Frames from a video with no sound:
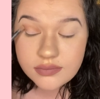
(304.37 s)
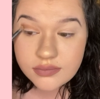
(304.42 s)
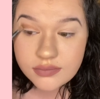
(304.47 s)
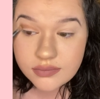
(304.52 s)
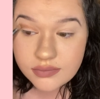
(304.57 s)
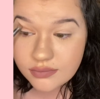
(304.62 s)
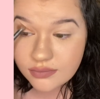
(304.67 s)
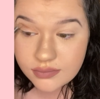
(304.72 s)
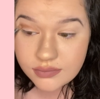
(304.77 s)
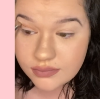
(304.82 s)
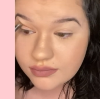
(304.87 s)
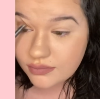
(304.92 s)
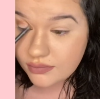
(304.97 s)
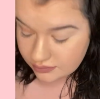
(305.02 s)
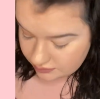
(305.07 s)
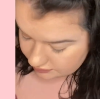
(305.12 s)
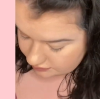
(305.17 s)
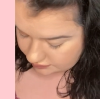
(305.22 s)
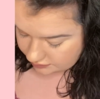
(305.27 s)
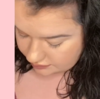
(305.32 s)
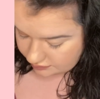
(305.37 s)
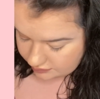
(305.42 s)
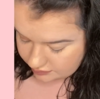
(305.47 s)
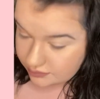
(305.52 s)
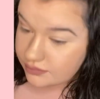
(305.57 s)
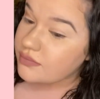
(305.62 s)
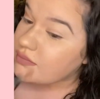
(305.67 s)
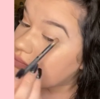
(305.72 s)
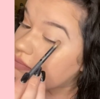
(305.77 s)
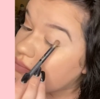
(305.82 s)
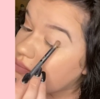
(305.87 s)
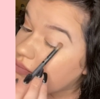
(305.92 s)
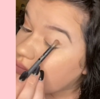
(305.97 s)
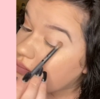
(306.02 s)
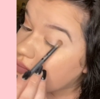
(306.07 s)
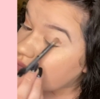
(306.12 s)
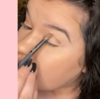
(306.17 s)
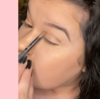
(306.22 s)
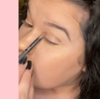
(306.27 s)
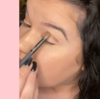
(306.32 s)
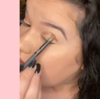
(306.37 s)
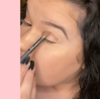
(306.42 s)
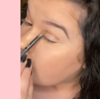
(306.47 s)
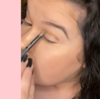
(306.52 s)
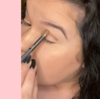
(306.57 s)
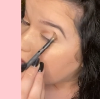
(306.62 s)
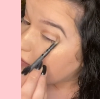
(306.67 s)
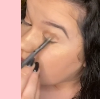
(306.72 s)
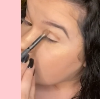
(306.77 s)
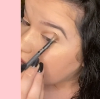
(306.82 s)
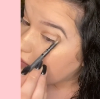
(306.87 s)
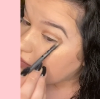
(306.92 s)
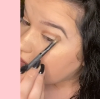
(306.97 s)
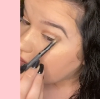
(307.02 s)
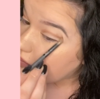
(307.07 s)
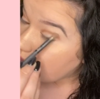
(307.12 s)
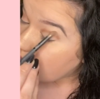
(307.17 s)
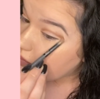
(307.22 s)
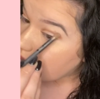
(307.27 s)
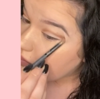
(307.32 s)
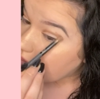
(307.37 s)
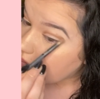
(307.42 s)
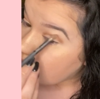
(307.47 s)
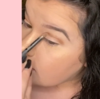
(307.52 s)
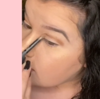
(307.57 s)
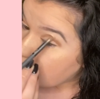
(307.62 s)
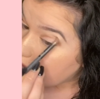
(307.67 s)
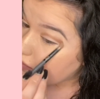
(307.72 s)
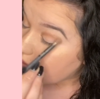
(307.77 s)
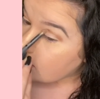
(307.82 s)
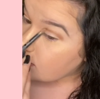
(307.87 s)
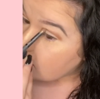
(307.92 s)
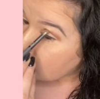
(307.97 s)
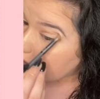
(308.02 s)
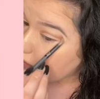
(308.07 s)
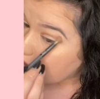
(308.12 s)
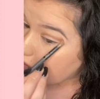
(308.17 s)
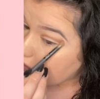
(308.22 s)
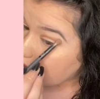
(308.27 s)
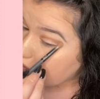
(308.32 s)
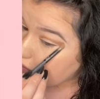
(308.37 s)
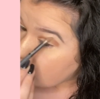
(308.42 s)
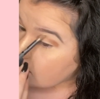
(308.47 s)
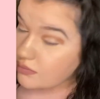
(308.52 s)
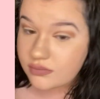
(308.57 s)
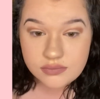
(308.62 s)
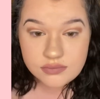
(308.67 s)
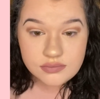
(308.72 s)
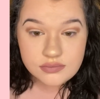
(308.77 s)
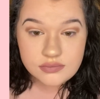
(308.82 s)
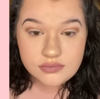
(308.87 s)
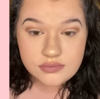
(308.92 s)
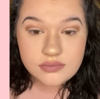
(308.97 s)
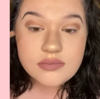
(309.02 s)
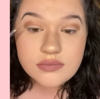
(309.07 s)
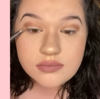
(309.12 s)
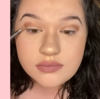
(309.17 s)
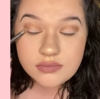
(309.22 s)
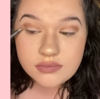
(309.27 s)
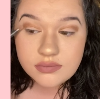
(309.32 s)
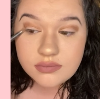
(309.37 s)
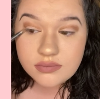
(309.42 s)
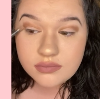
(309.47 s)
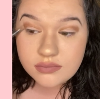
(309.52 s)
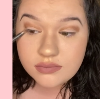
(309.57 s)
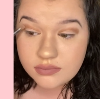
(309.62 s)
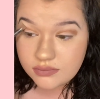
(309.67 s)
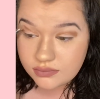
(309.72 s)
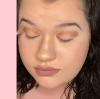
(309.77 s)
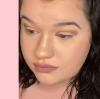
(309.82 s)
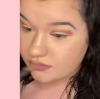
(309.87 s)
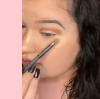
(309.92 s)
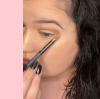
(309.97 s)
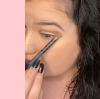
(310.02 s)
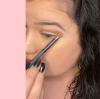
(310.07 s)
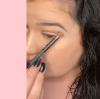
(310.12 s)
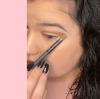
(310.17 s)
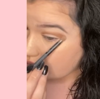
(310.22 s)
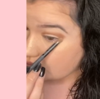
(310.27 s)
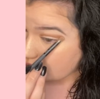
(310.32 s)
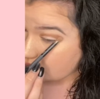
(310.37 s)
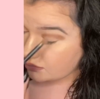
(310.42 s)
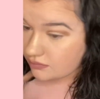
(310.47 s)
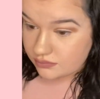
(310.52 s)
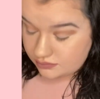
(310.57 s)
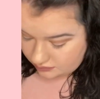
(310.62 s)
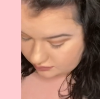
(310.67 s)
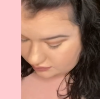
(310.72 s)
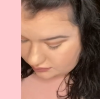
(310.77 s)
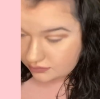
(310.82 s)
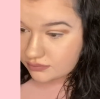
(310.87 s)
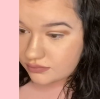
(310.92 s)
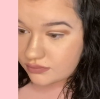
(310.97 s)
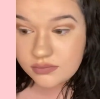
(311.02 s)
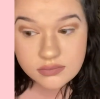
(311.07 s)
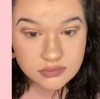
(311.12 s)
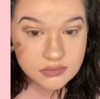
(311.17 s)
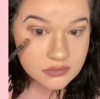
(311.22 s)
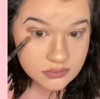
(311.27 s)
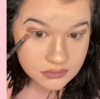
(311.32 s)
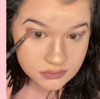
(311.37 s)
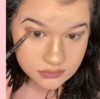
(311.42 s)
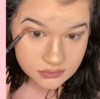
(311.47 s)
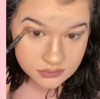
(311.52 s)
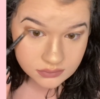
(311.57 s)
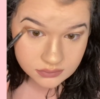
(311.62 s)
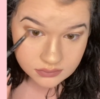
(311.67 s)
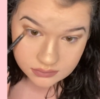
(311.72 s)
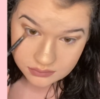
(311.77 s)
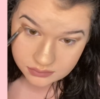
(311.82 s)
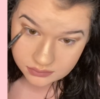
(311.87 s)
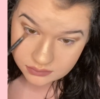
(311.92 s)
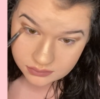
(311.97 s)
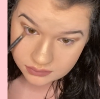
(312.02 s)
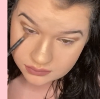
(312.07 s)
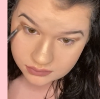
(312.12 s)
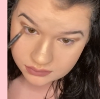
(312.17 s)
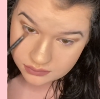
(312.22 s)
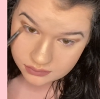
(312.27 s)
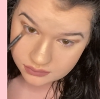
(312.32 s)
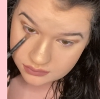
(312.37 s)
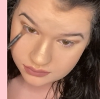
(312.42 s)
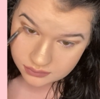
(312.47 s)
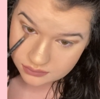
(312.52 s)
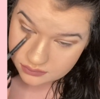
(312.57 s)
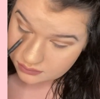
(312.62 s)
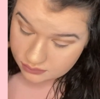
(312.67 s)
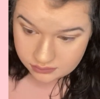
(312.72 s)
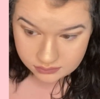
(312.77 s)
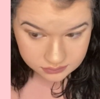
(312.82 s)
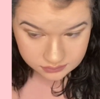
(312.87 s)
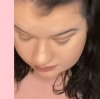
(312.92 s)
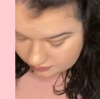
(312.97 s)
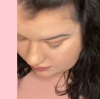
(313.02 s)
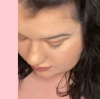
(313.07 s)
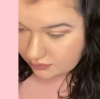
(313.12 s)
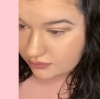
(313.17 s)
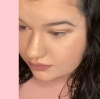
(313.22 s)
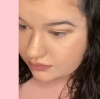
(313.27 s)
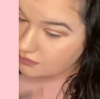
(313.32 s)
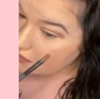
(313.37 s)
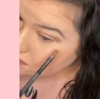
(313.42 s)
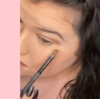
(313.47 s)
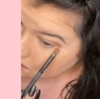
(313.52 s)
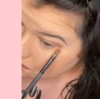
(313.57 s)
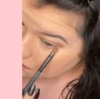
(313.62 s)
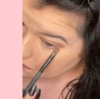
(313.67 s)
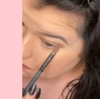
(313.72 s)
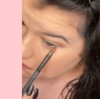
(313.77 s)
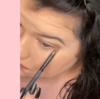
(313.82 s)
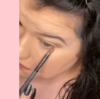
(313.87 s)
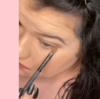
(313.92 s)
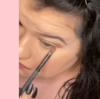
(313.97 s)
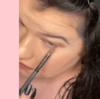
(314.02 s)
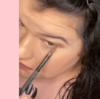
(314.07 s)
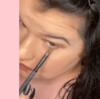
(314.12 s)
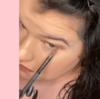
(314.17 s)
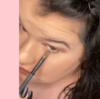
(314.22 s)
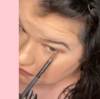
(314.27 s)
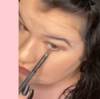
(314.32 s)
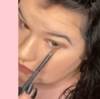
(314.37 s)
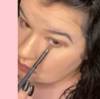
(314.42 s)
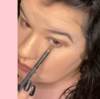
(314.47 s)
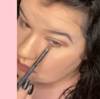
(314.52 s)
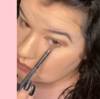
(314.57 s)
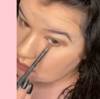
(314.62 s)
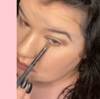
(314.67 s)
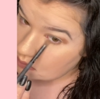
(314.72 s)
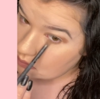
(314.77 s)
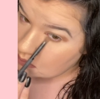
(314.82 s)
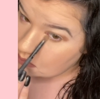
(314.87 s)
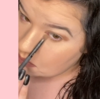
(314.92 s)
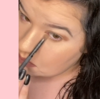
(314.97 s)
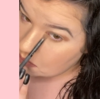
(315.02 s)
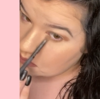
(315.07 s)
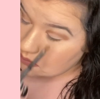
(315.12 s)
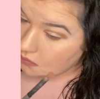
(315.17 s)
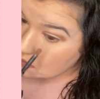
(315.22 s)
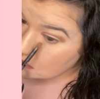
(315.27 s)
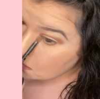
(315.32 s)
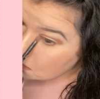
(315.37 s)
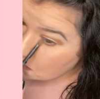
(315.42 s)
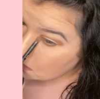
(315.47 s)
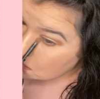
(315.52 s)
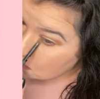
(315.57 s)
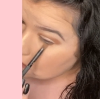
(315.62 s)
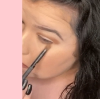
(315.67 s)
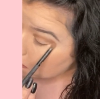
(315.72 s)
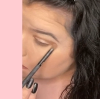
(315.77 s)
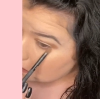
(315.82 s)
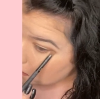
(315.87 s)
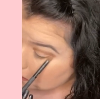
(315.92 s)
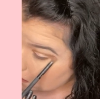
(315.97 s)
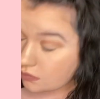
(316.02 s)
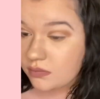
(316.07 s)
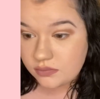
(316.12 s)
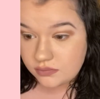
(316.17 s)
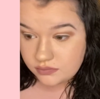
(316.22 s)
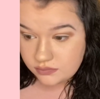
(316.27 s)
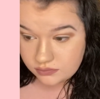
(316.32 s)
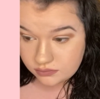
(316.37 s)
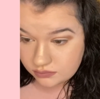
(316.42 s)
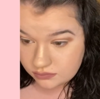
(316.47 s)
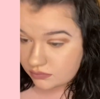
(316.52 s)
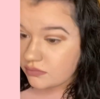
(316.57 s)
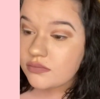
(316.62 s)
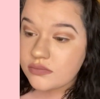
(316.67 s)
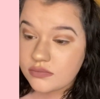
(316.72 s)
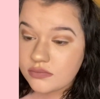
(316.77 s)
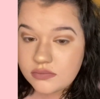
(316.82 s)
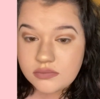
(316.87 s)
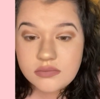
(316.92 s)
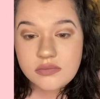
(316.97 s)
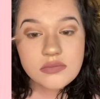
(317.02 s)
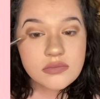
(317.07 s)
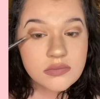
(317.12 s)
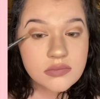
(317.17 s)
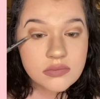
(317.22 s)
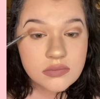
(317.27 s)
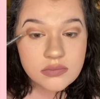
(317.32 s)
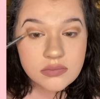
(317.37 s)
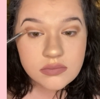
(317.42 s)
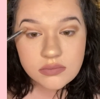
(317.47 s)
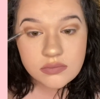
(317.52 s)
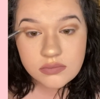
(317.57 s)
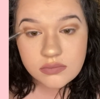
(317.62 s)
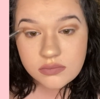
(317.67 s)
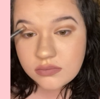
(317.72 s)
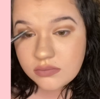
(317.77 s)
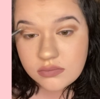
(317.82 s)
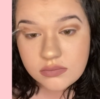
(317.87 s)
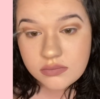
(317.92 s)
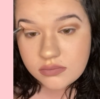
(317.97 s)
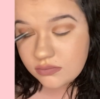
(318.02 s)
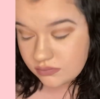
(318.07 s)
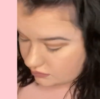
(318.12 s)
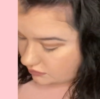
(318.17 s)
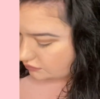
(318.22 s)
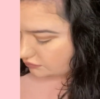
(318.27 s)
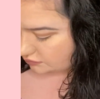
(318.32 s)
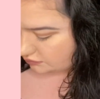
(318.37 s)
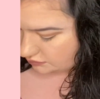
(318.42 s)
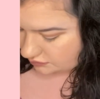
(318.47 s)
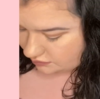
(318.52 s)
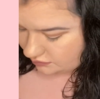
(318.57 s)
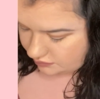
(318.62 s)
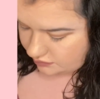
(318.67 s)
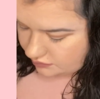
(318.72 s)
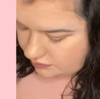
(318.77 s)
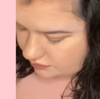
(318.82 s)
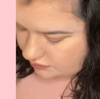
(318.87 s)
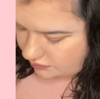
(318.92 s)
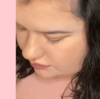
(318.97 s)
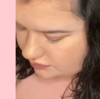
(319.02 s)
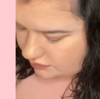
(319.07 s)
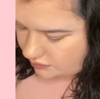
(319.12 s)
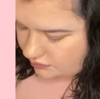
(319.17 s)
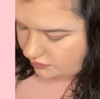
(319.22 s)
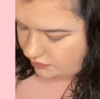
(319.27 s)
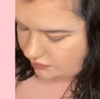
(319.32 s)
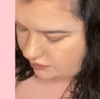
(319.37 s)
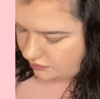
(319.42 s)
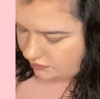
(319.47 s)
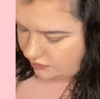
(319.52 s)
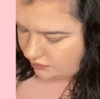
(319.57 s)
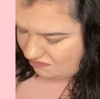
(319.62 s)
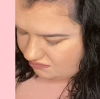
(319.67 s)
to, like, a beauty, like, look where I'm like, okay, this is going to be, like, more glam, you do want to, like, try to go for a darker brow, you know, put some eyeshadow under your eyeline and in the crease of your eyelid,